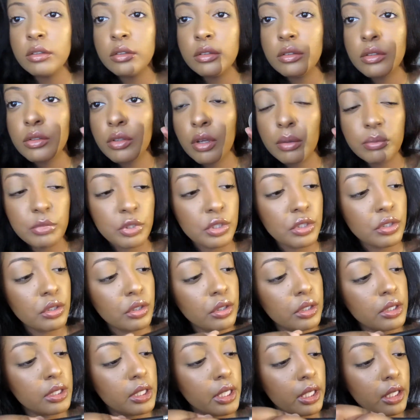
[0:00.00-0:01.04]
So I'm just
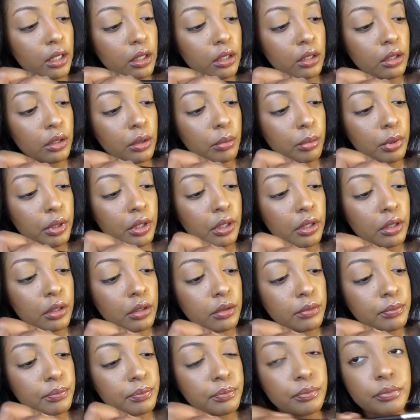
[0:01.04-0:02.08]
going to take a little bit
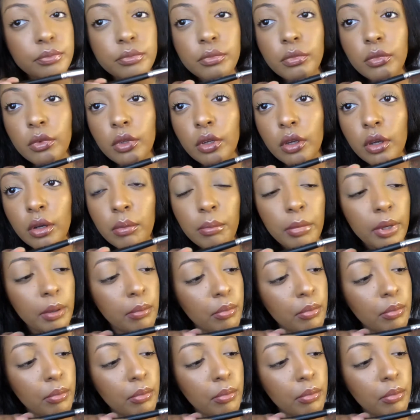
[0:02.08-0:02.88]
on my